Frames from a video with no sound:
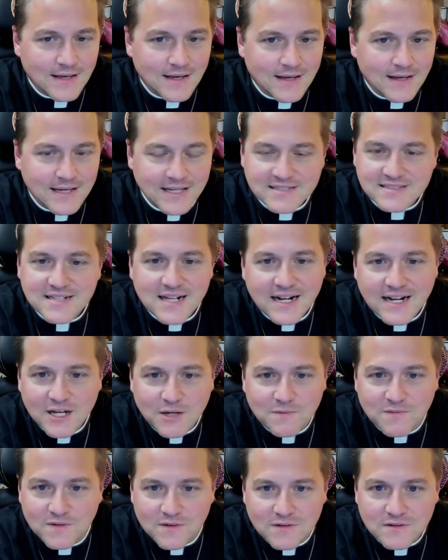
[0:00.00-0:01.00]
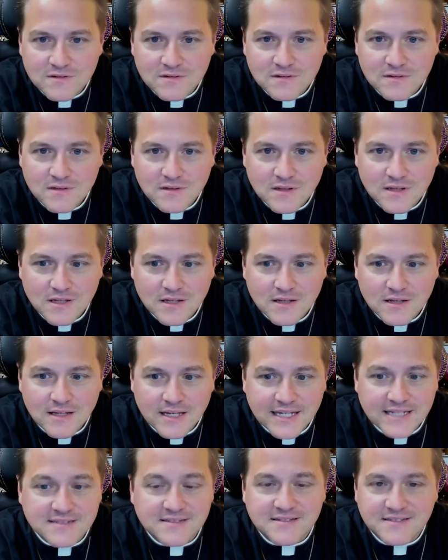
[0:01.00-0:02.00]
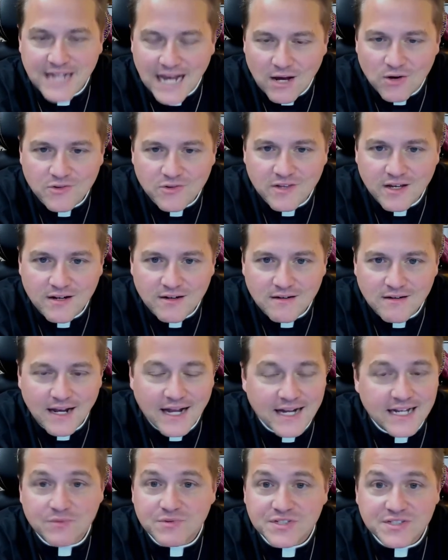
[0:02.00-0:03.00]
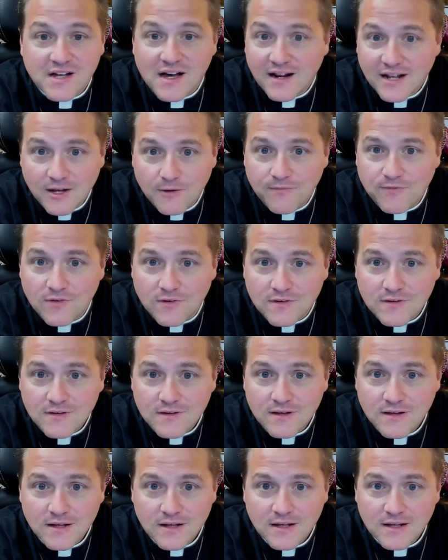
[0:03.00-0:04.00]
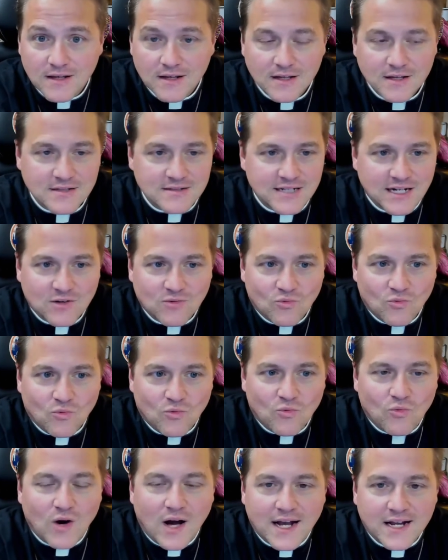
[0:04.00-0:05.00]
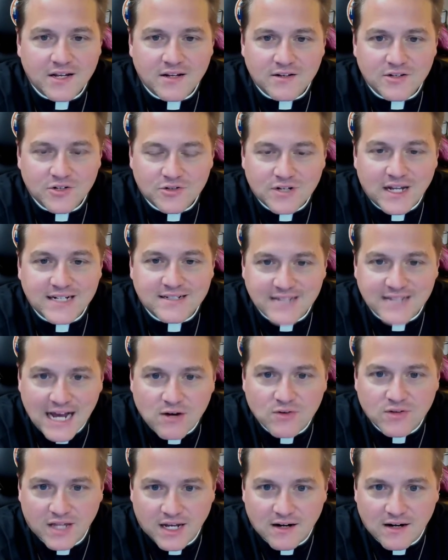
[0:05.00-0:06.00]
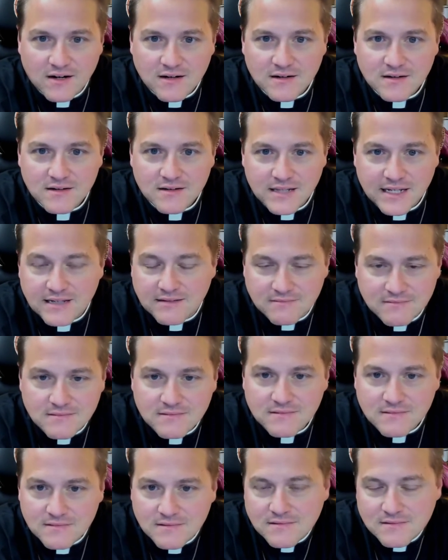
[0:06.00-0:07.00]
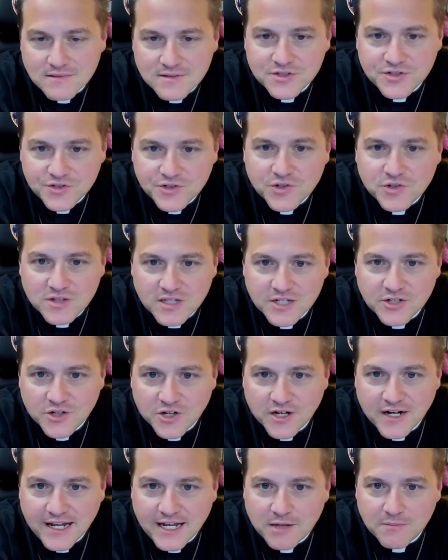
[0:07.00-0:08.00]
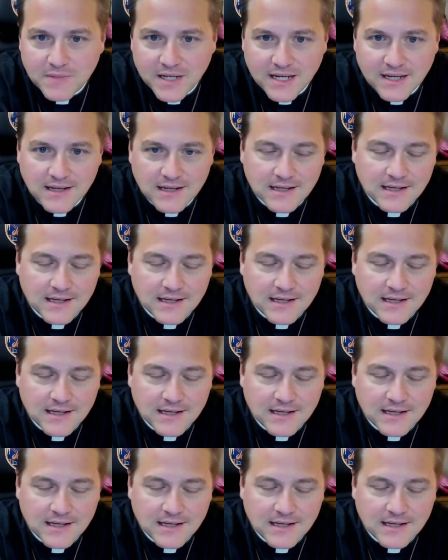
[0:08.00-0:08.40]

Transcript: He's not helpful. He's down there, and he was not helpful. It's like, why? You're, like, down there. Like, surely you're going to help me.